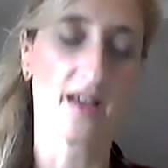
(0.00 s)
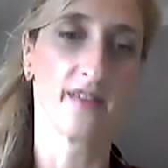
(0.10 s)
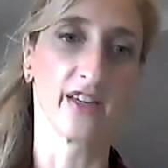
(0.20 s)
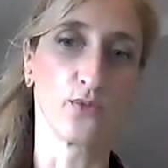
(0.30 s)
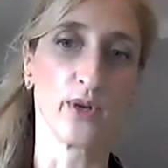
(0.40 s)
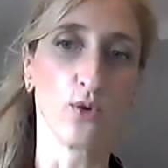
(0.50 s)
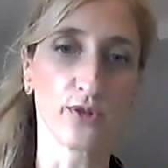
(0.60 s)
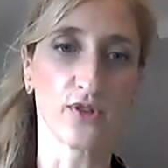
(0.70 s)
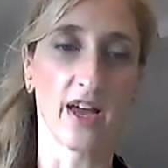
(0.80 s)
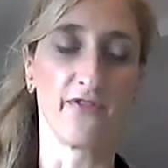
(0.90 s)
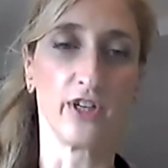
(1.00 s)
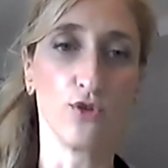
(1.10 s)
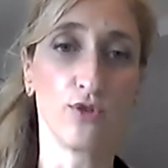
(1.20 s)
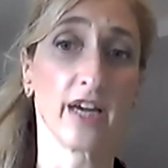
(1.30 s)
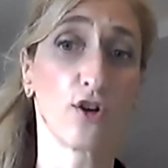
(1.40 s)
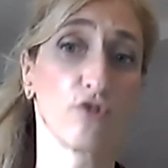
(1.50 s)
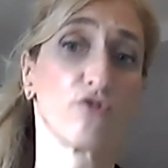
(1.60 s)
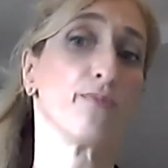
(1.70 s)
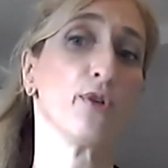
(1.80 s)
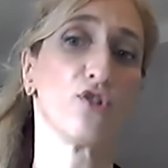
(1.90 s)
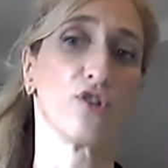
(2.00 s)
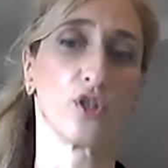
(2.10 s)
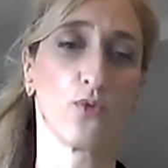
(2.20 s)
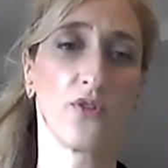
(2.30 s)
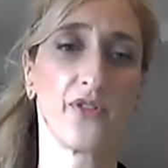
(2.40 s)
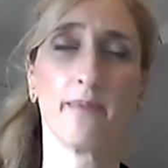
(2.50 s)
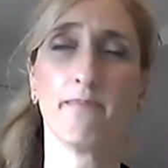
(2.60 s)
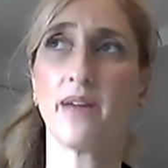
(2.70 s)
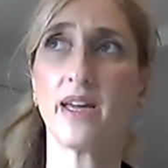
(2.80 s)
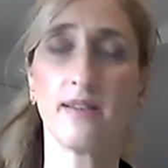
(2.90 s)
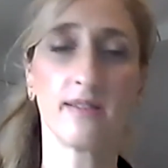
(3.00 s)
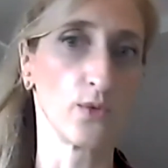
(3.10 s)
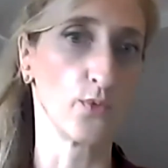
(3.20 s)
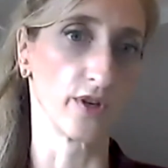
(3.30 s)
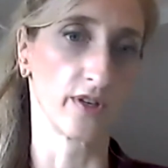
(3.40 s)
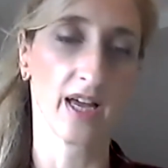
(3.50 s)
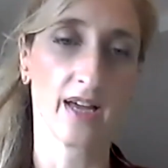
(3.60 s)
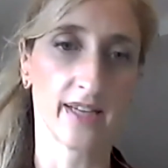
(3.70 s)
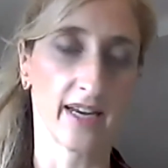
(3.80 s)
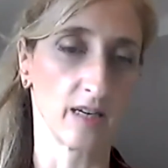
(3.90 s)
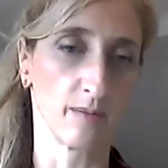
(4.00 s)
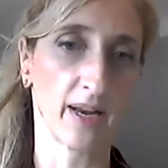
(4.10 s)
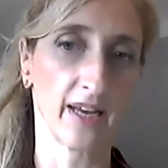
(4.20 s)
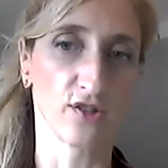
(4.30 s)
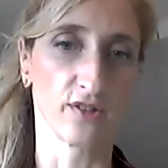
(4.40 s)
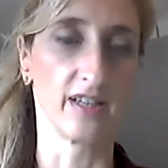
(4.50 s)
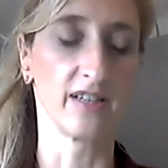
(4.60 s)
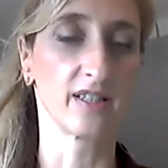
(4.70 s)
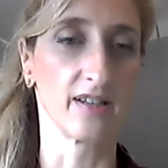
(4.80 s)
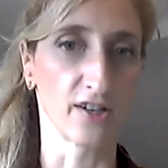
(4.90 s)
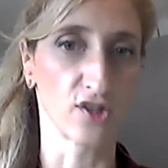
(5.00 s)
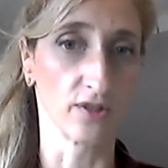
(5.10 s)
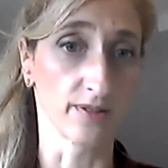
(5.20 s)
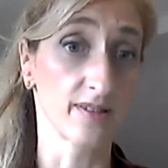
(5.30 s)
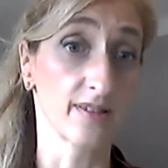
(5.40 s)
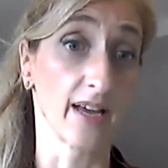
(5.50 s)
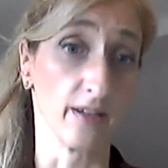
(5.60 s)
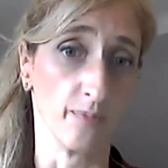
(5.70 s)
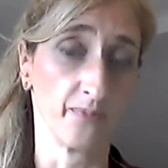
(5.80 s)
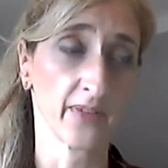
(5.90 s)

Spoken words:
that we also have a UK contribution to all the amazing work taking place on an international scale.